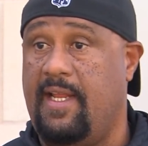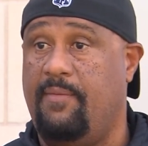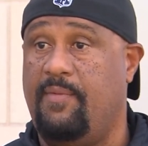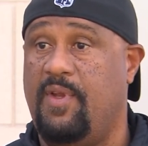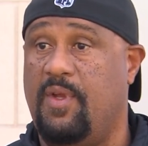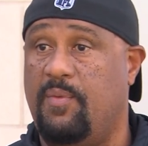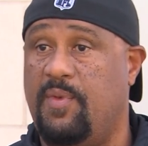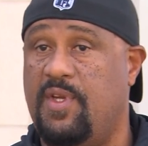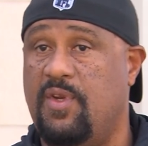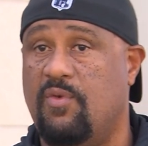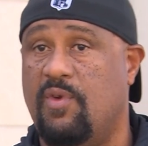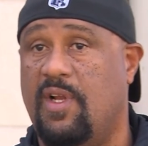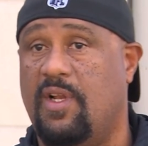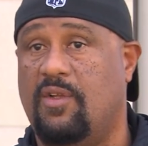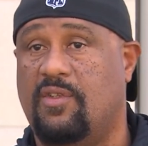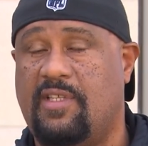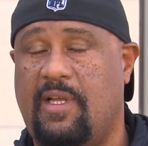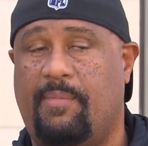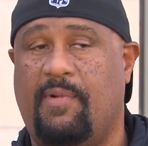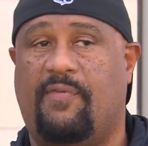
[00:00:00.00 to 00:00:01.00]
And when you run
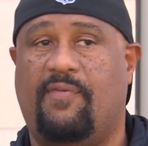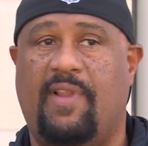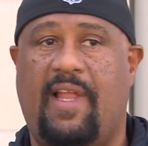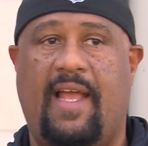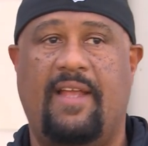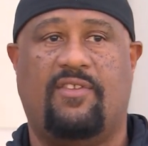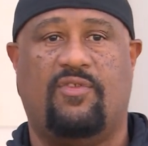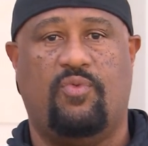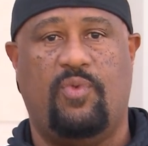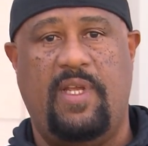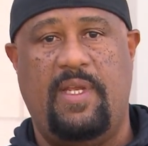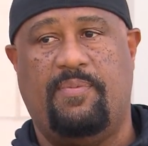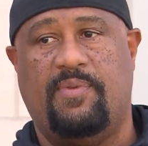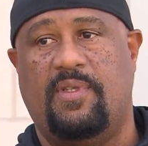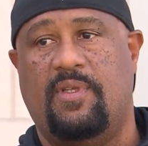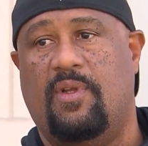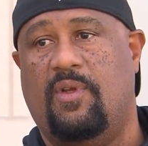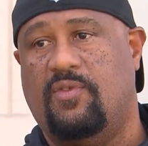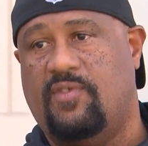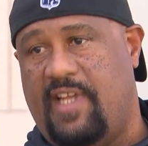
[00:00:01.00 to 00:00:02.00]
those type of fly
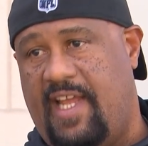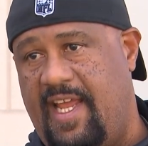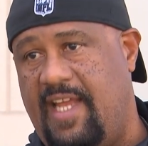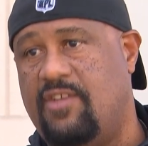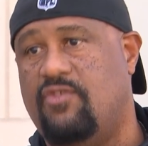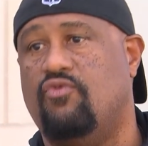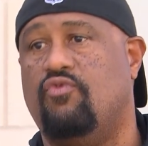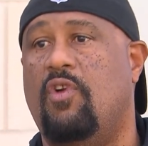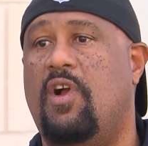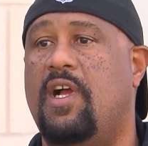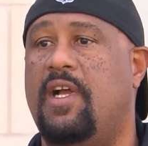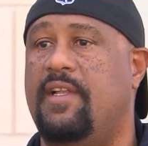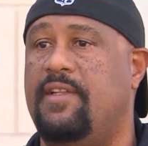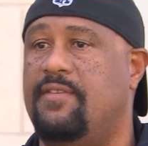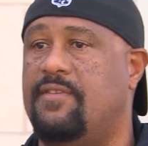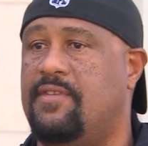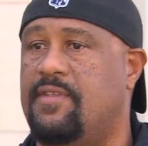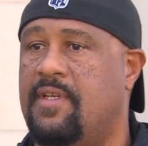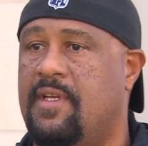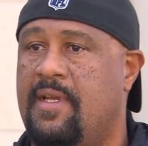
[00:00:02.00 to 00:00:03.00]
sweeps and those edge
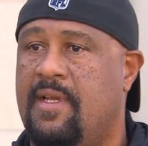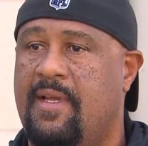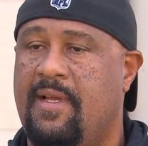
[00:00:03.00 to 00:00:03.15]
runs,